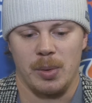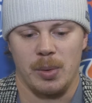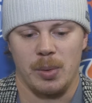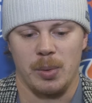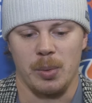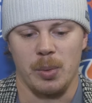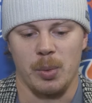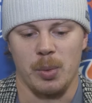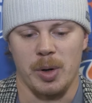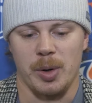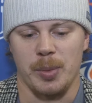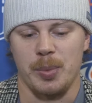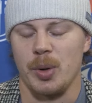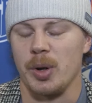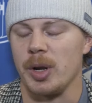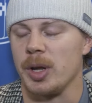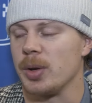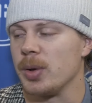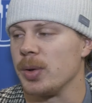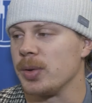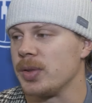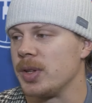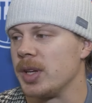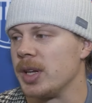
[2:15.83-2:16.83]
we're a pretty
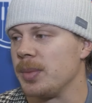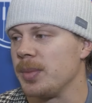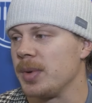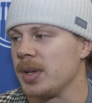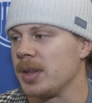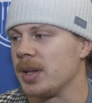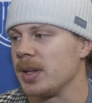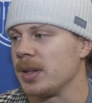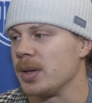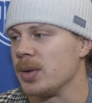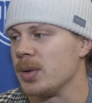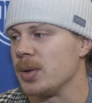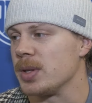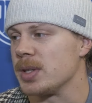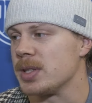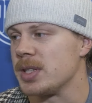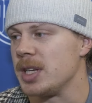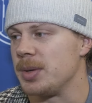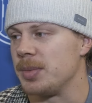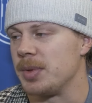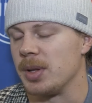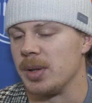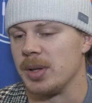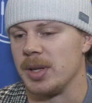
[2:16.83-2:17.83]
old team. I think the oldest
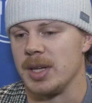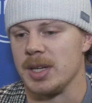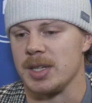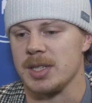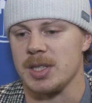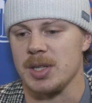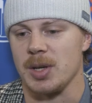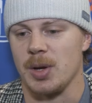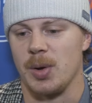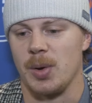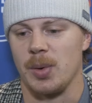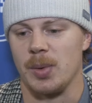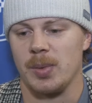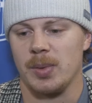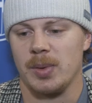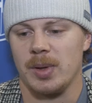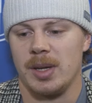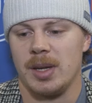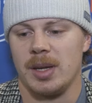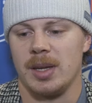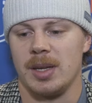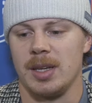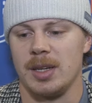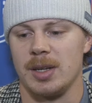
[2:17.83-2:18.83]
team in the league. So
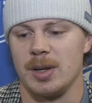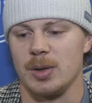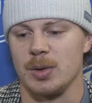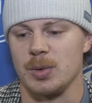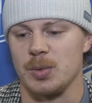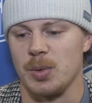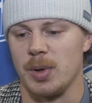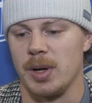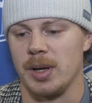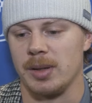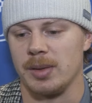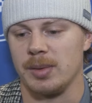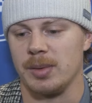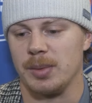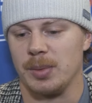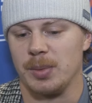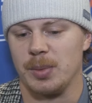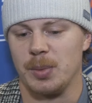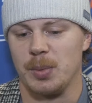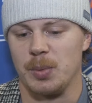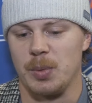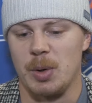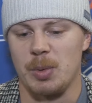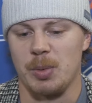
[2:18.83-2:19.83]
he, he knows what
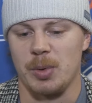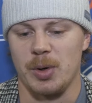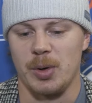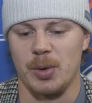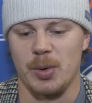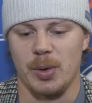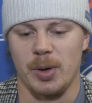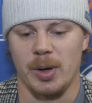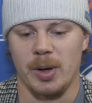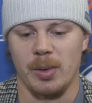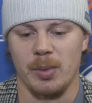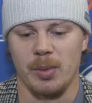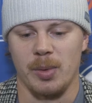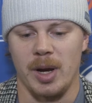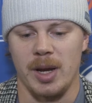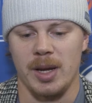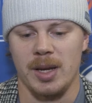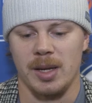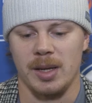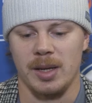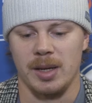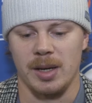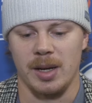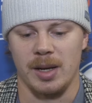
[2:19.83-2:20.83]
what we're doing
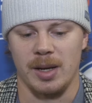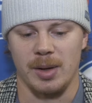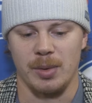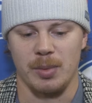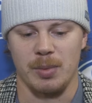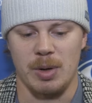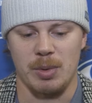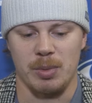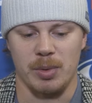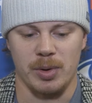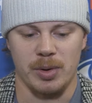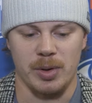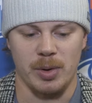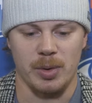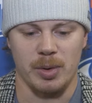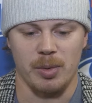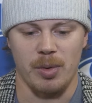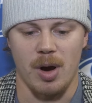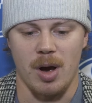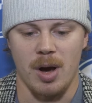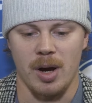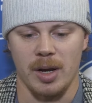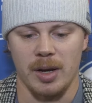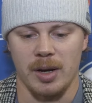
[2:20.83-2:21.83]
right and uh, what we're doing
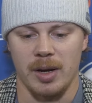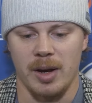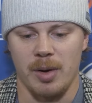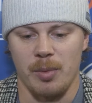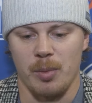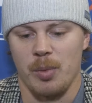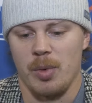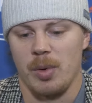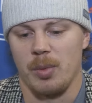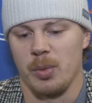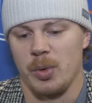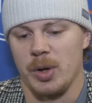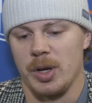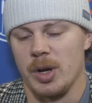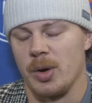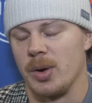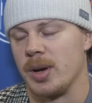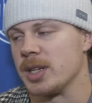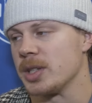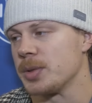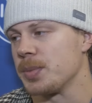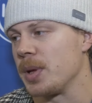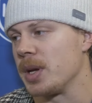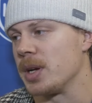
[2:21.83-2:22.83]
wrong, and, and, we know
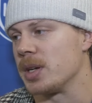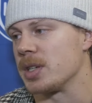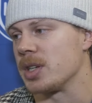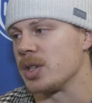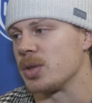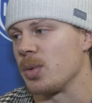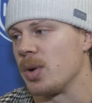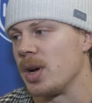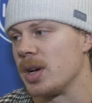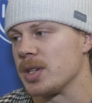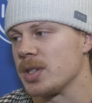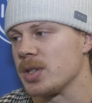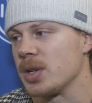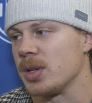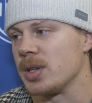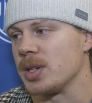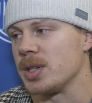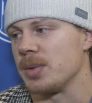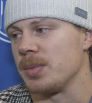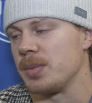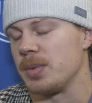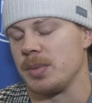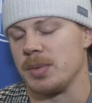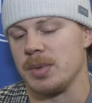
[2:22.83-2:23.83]
it as players as well. So
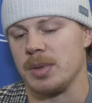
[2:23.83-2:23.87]
there's